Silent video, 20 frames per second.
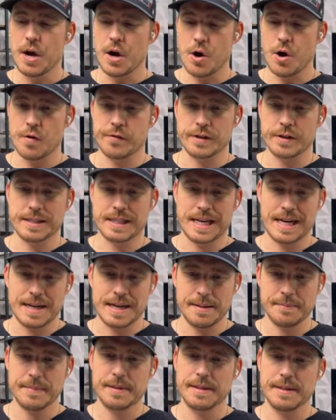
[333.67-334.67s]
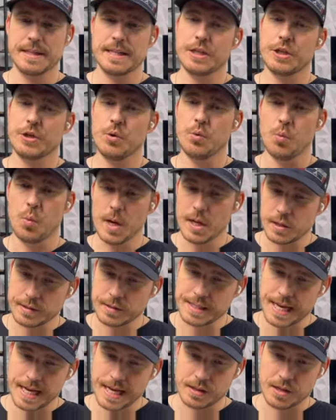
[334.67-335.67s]
over time. You will
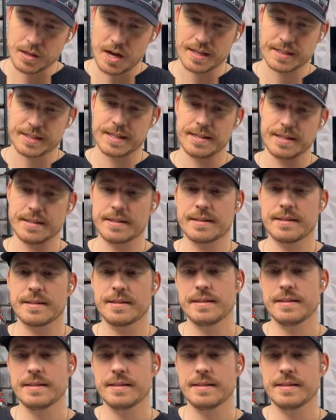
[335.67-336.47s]
take losses.